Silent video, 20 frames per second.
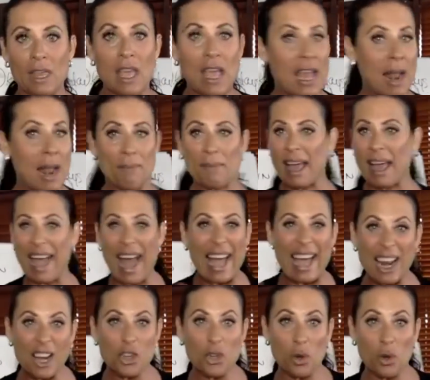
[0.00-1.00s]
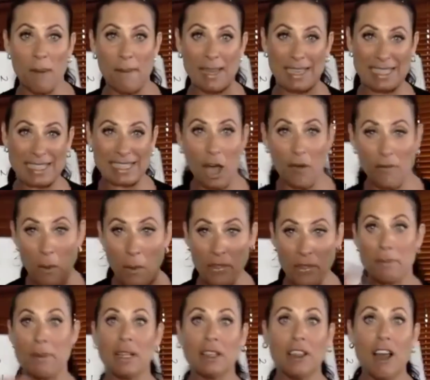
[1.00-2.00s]
And I'm like, I got to do it on myself. I want
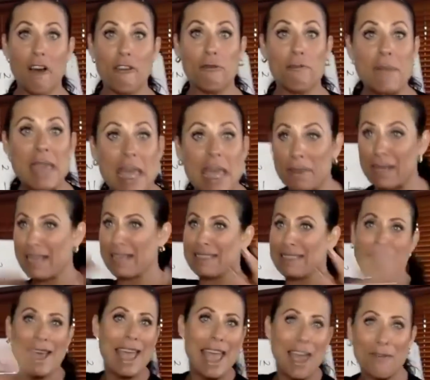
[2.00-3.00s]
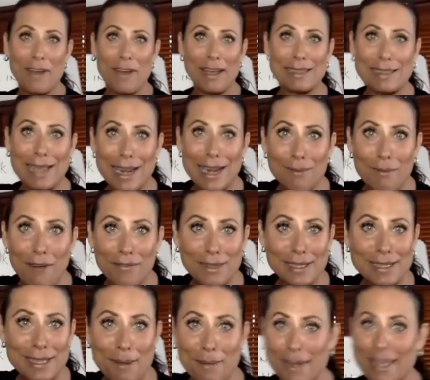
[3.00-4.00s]
them to love me because if I send them off to
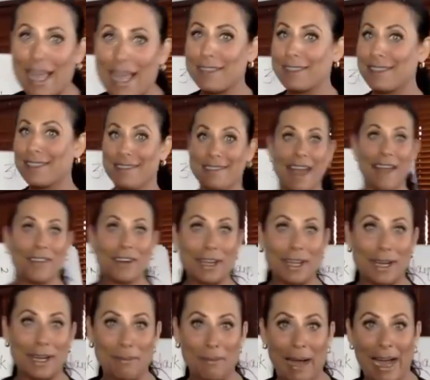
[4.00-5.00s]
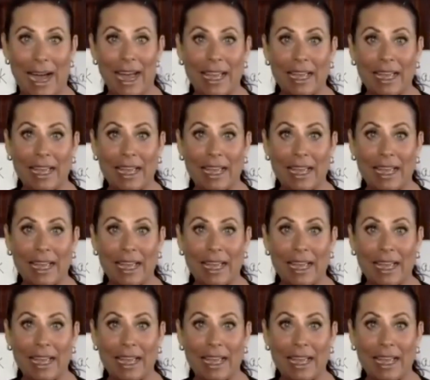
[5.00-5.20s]
somebody else, they're never going to buy.